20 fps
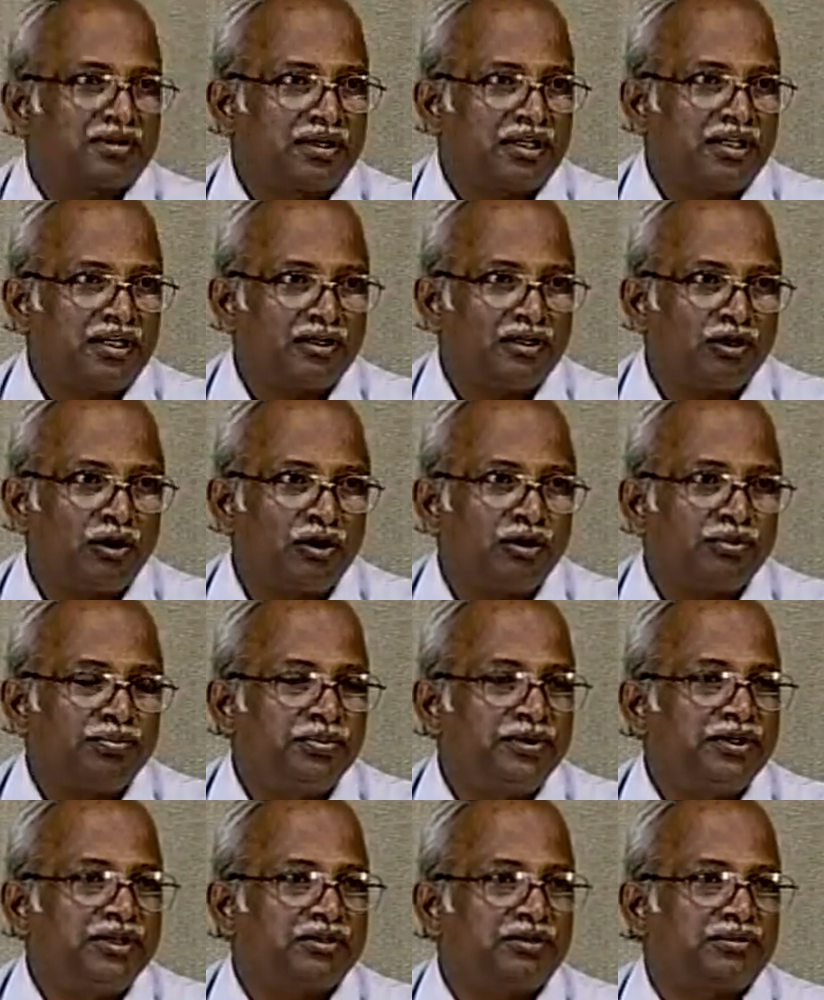a long
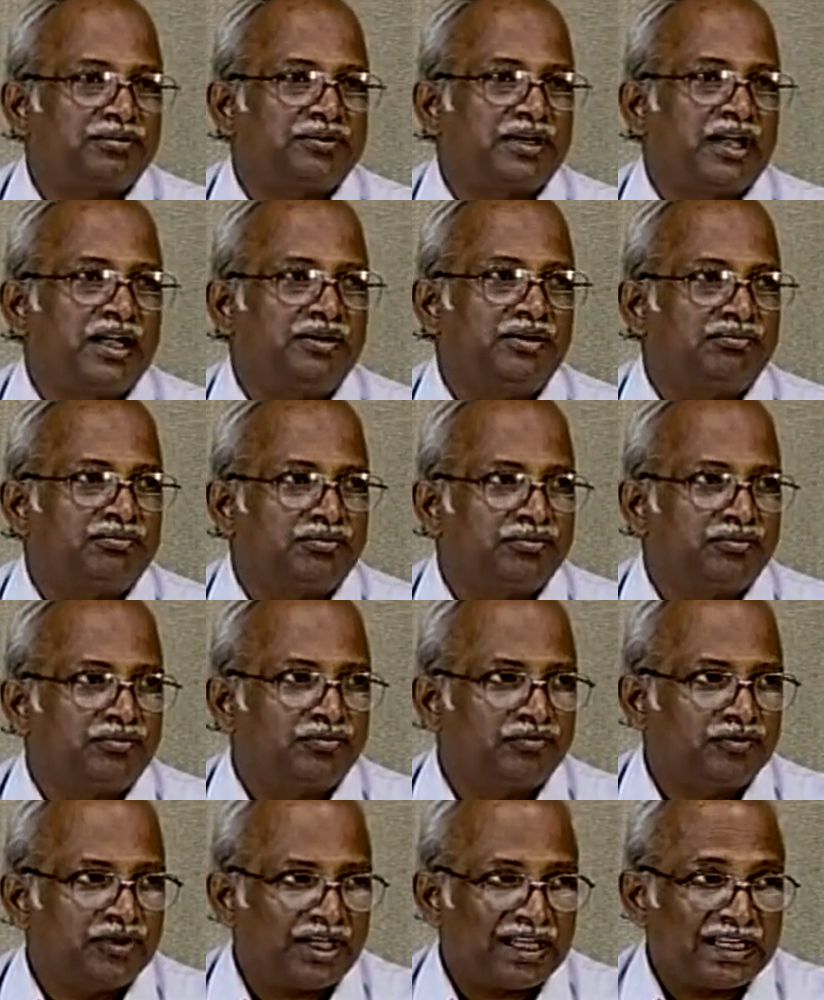period of time,
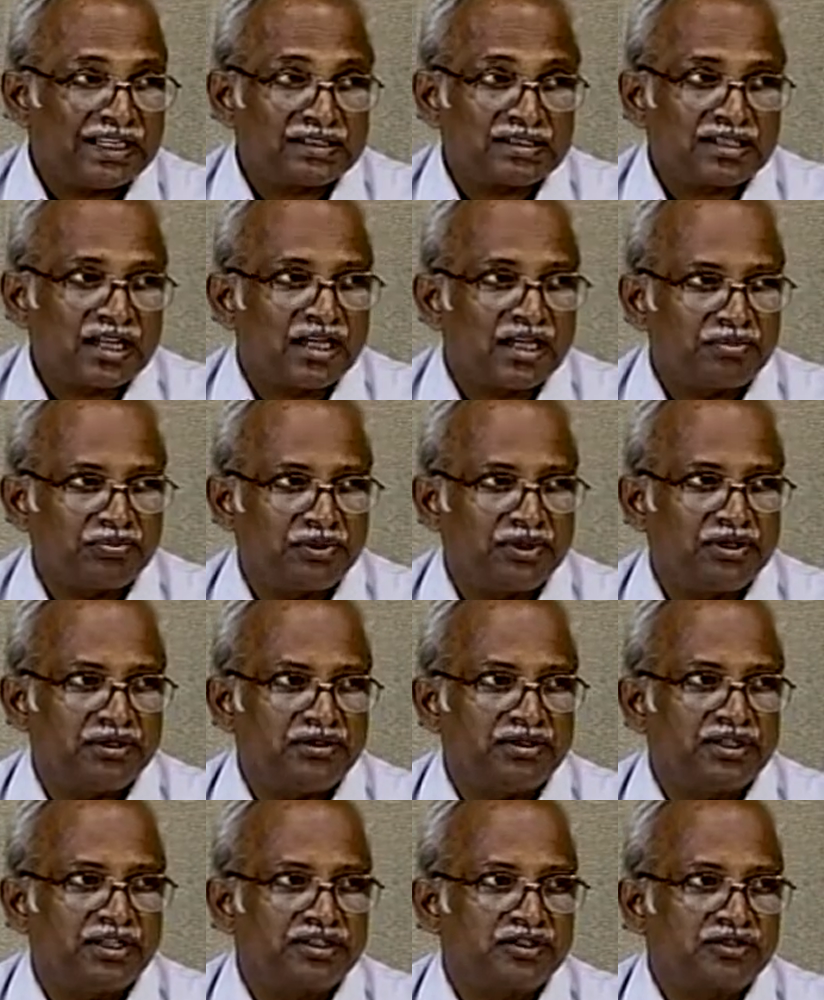the entire
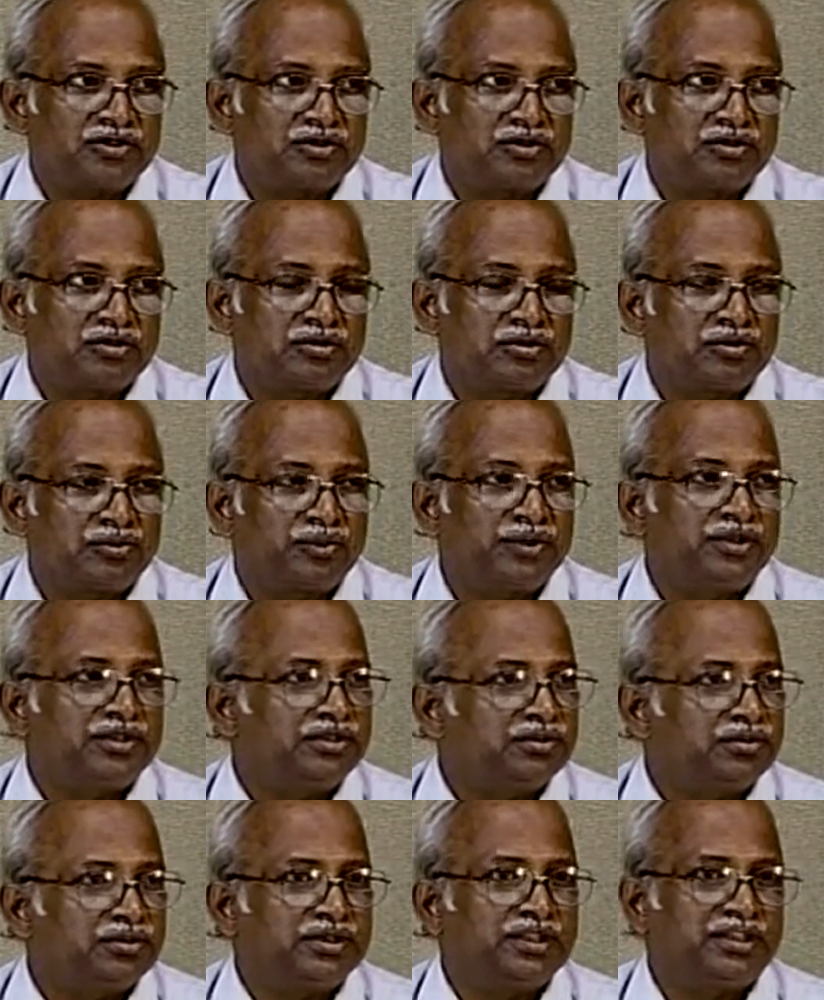period, that is 20
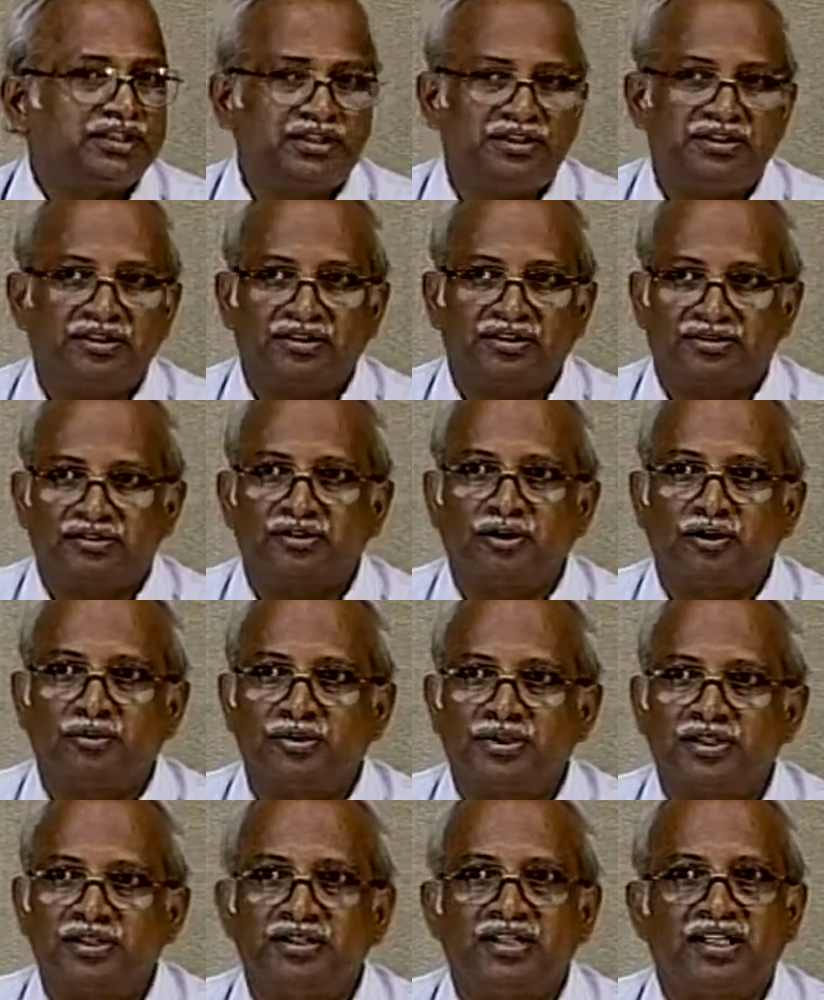to 30 years.
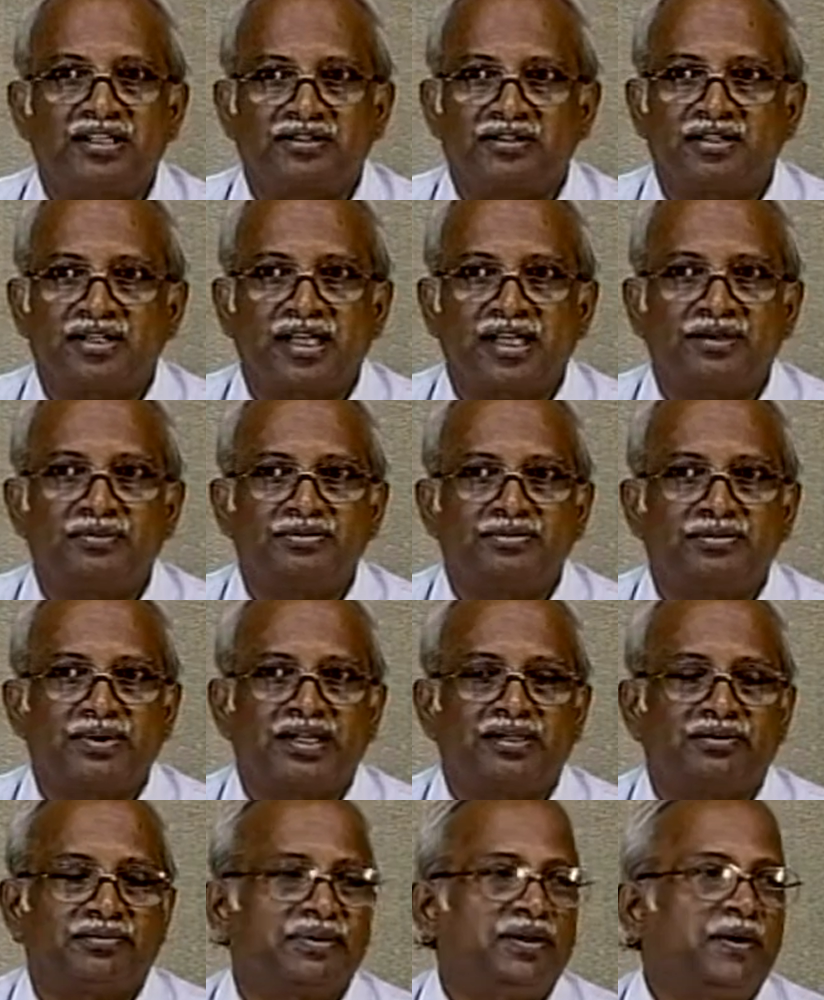Normally, that's the lifespan
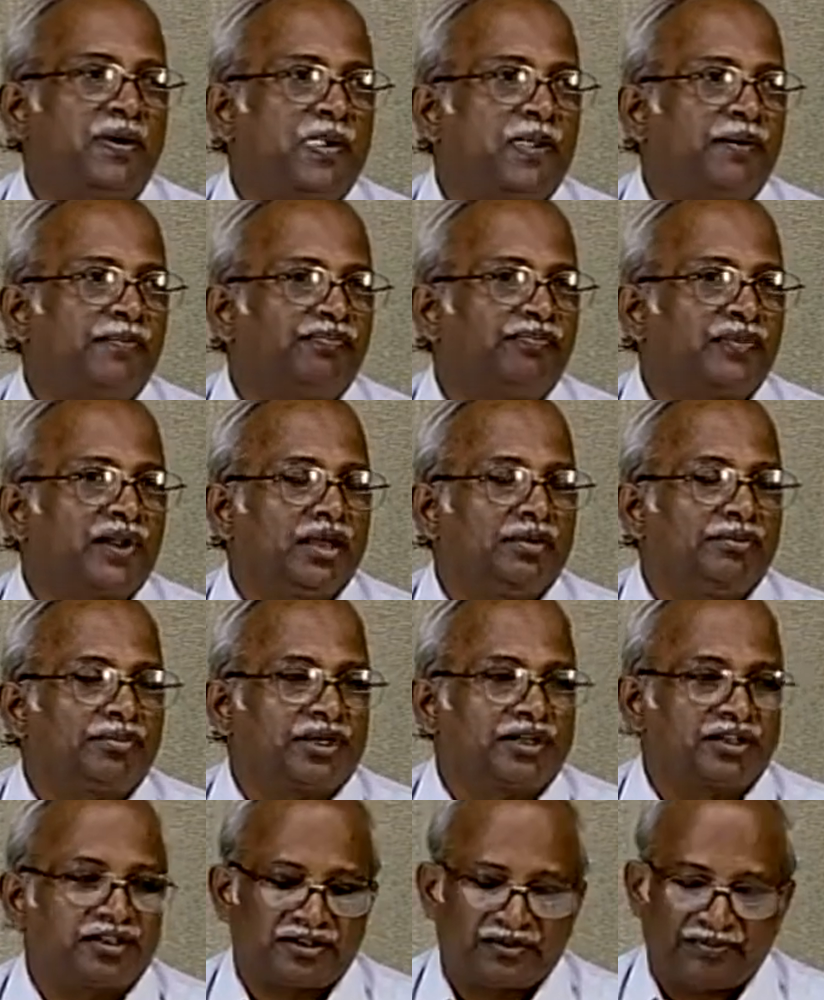of a
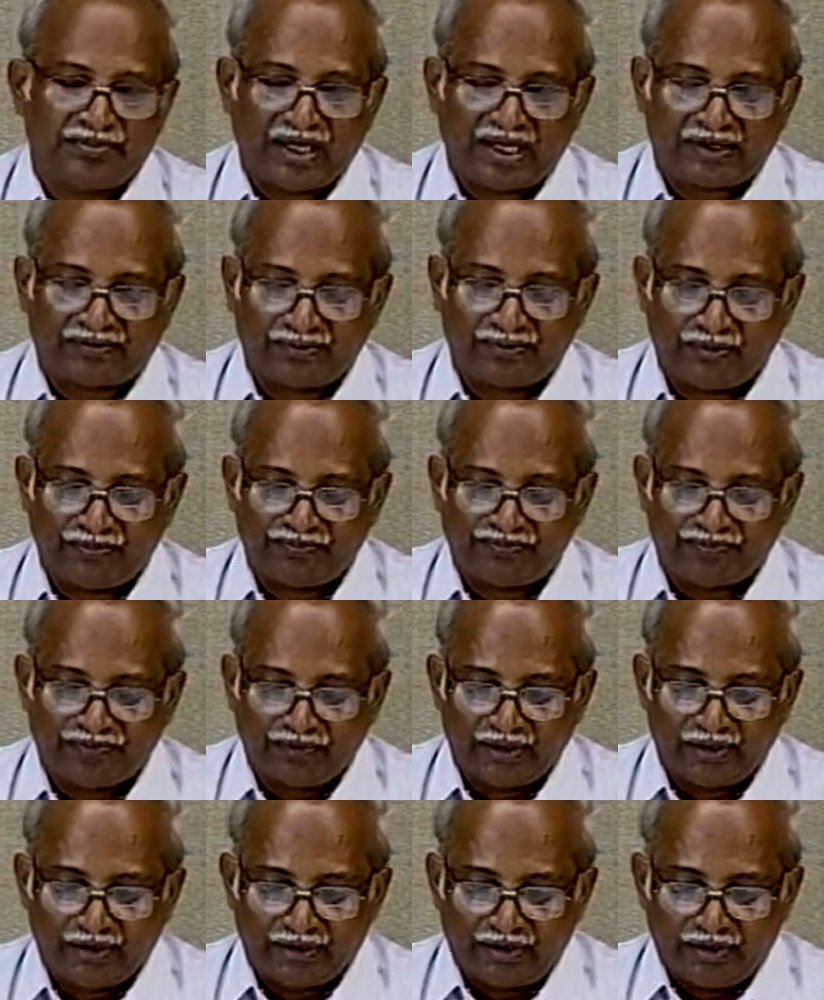production platform.
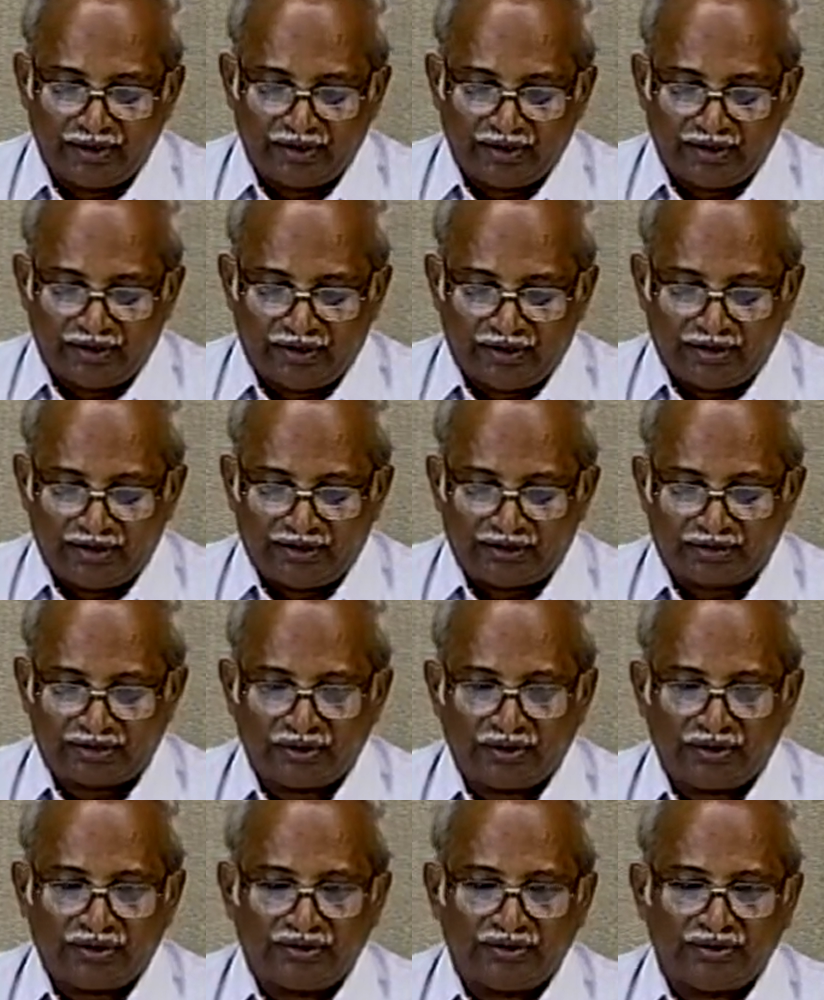
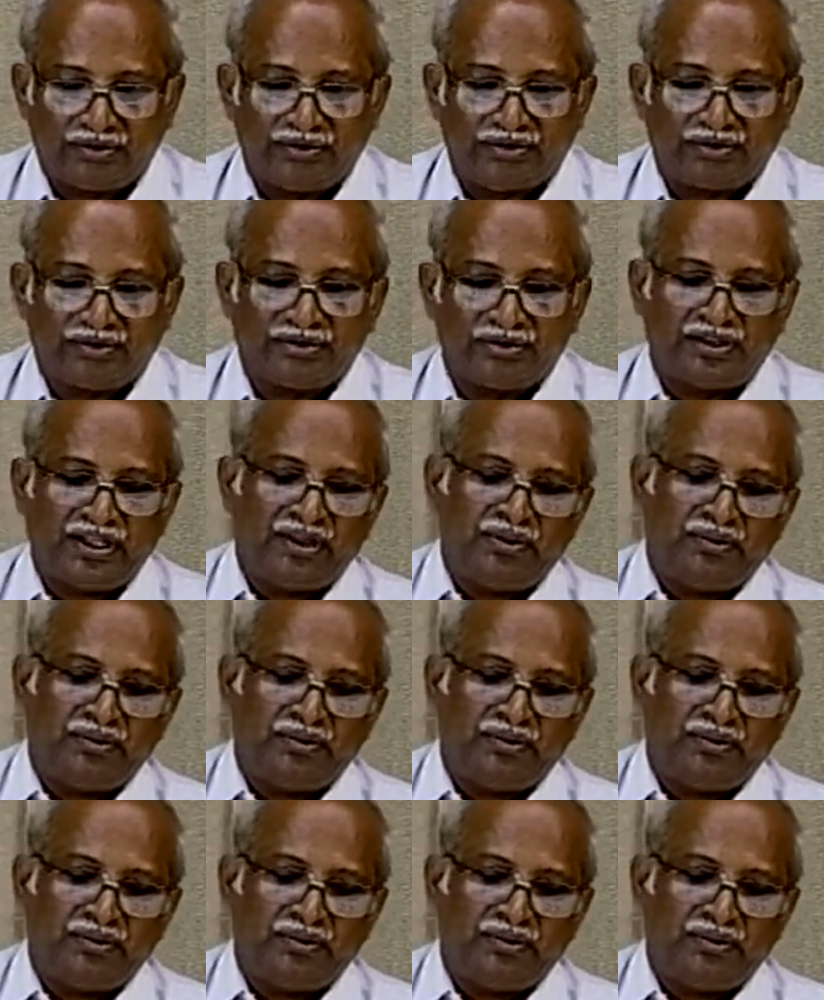So they